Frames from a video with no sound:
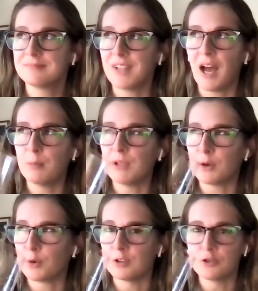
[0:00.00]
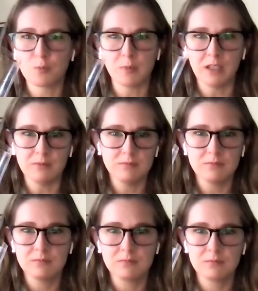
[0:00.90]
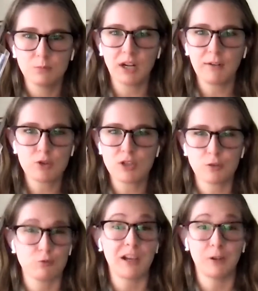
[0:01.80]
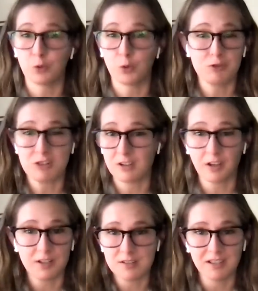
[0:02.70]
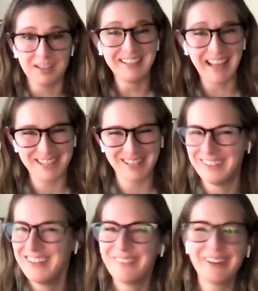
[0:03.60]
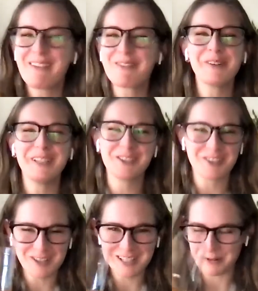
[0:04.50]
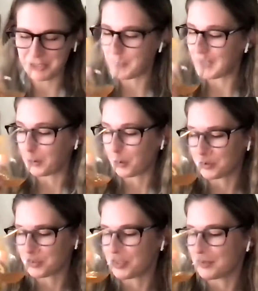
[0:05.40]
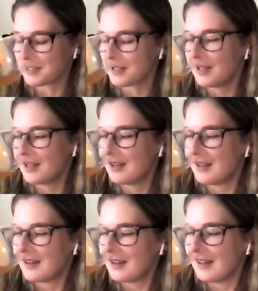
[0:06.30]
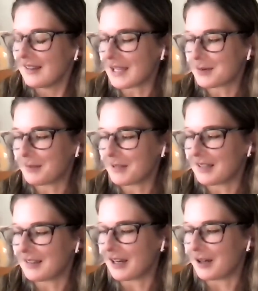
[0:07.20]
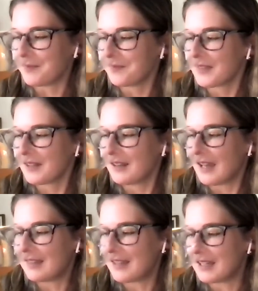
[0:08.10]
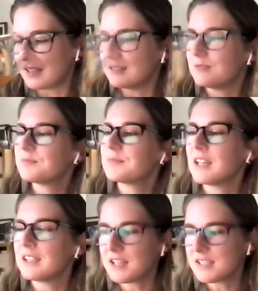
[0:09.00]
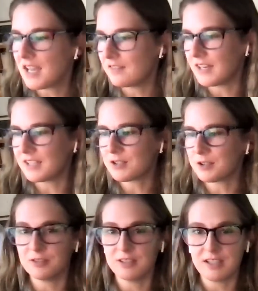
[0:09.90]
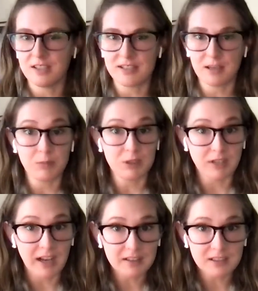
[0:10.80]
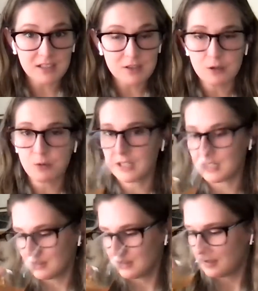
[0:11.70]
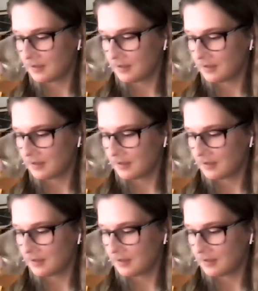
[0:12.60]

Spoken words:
not blood orange, but whatever, just a regular orange is, honestly. Whatever one you're using when you're making orange juice. That's what I'm getting there. And then it does have like certainly this like minerality to it.